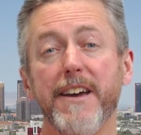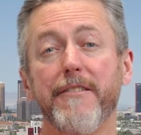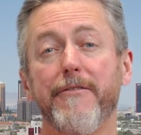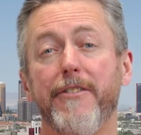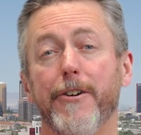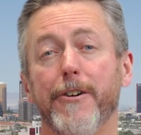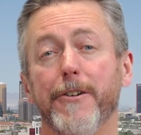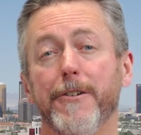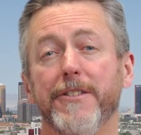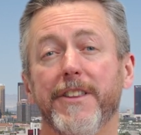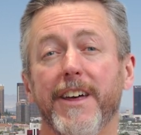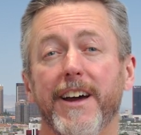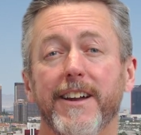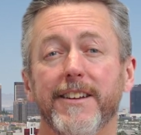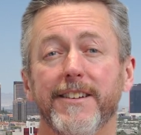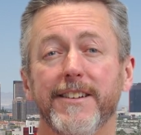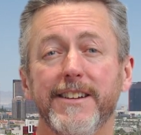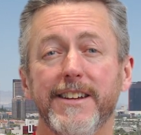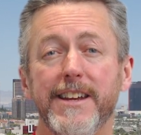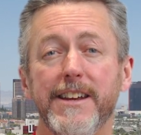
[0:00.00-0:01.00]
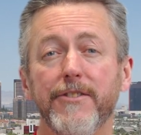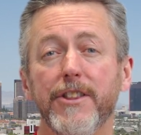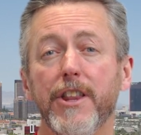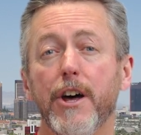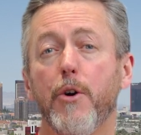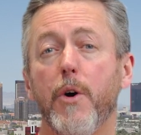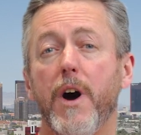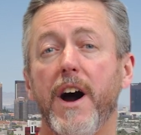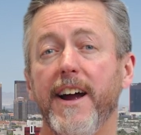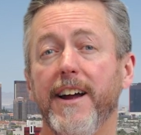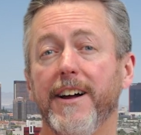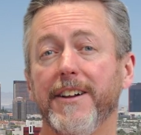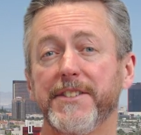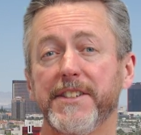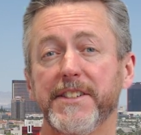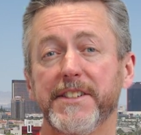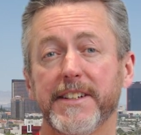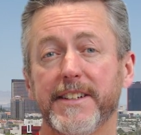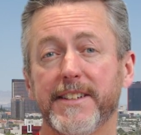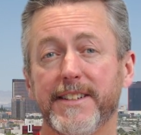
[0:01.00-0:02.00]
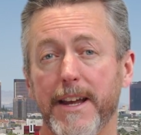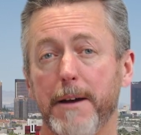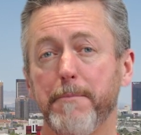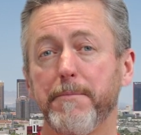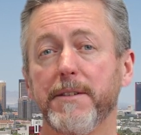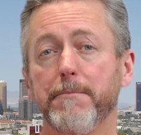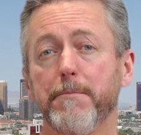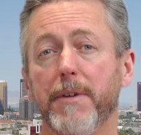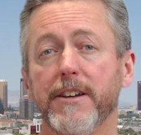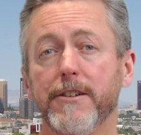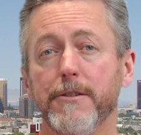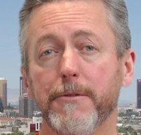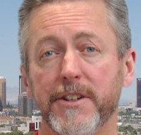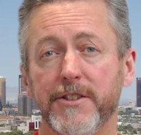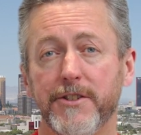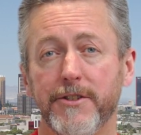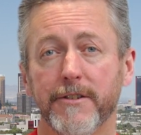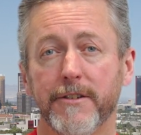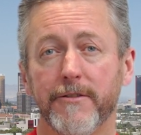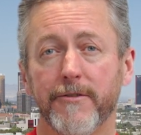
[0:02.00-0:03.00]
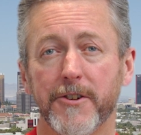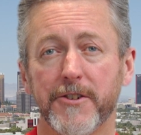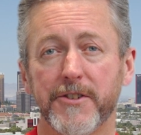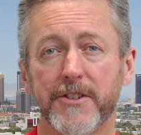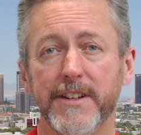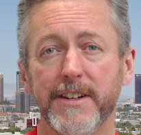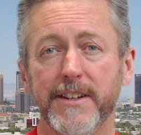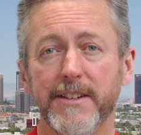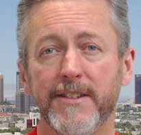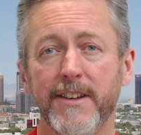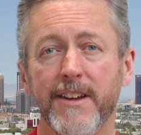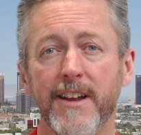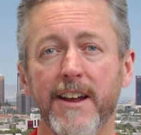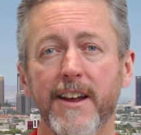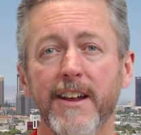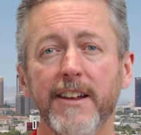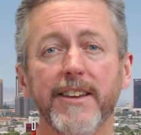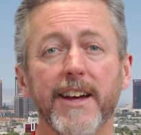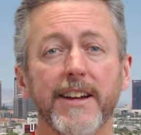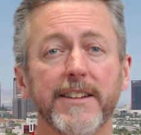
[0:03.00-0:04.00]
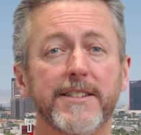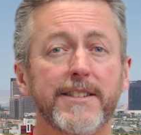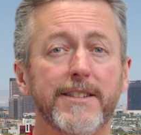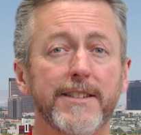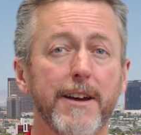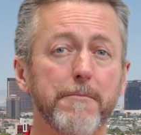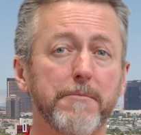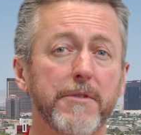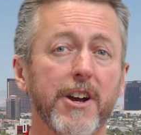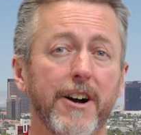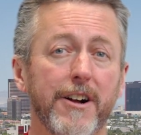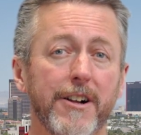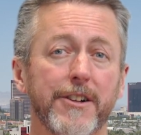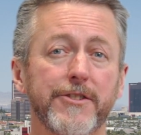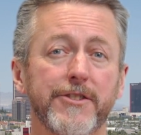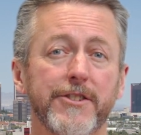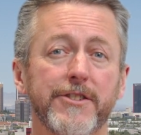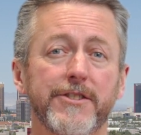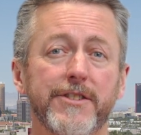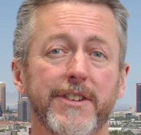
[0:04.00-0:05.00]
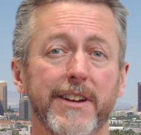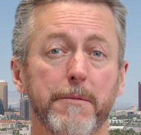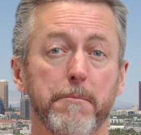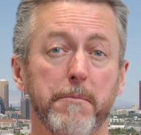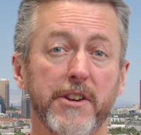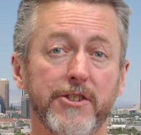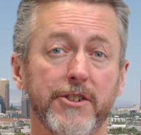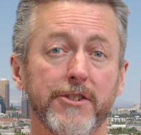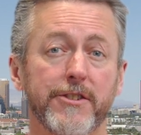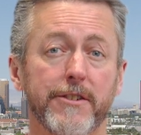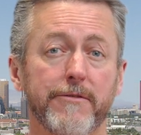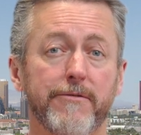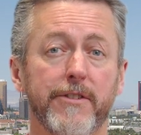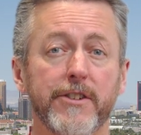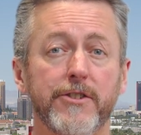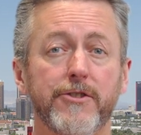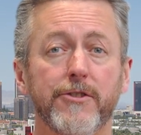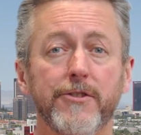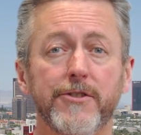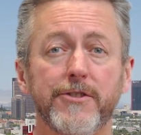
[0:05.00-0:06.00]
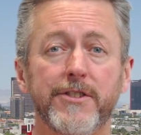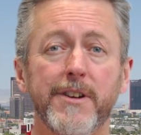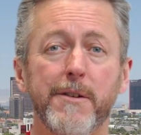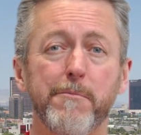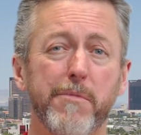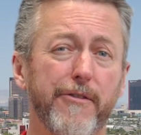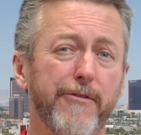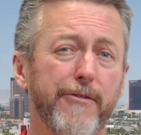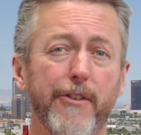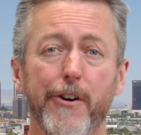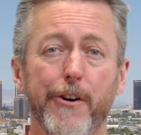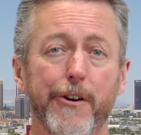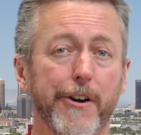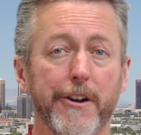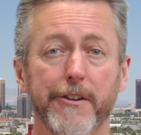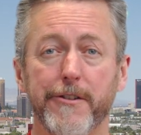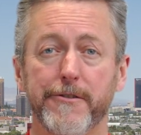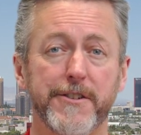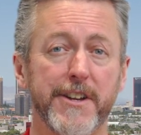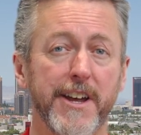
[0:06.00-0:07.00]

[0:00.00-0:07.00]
have heard that even though IELTS is accepted by U.S. universities, that some colleges and admissions officials prefer other